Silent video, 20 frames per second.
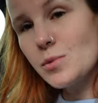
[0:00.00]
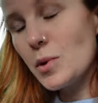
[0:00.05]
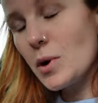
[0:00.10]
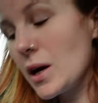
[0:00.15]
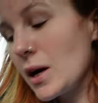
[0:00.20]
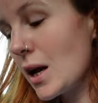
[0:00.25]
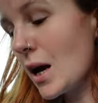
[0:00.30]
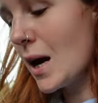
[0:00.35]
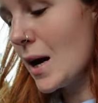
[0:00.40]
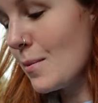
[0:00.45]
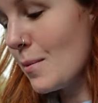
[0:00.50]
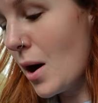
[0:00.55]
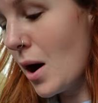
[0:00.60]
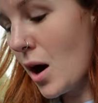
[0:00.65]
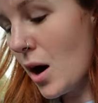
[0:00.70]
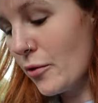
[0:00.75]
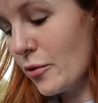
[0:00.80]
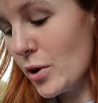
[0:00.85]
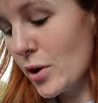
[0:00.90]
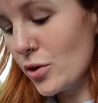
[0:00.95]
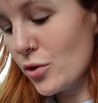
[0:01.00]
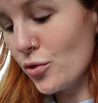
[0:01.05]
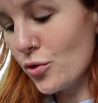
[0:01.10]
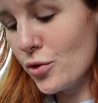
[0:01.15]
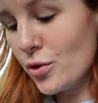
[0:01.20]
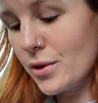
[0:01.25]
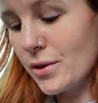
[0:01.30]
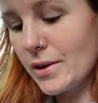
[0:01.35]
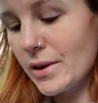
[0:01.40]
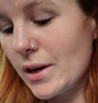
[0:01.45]
Blade, I am halfway
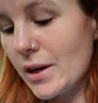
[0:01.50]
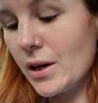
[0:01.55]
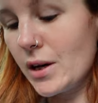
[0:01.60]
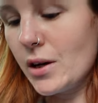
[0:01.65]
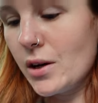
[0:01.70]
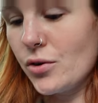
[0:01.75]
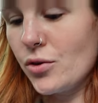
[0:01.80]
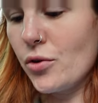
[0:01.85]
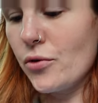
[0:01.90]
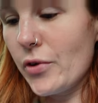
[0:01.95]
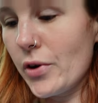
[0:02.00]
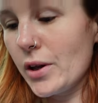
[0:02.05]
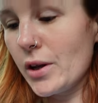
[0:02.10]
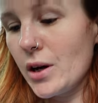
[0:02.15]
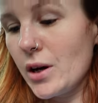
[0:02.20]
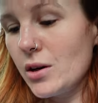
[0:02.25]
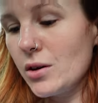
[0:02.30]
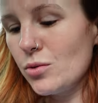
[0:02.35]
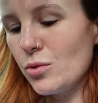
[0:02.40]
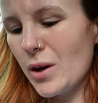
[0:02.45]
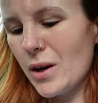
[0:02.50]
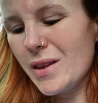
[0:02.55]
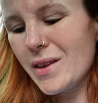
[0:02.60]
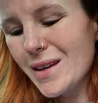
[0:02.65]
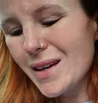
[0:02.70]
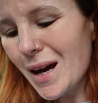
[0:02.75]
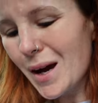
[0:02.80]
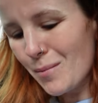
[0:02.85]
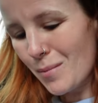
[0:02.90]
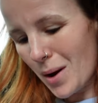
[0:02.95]
through the novella. Well, I
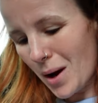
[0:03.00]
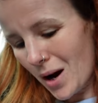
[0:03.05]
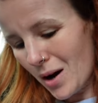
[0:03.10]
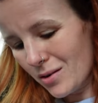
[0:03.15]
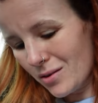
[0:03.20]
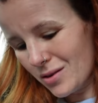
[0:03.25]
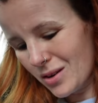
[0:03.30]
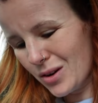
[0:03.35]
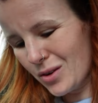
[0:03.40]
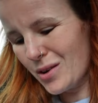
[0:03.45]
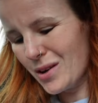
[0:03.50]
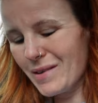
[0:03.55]
think I'm, oh,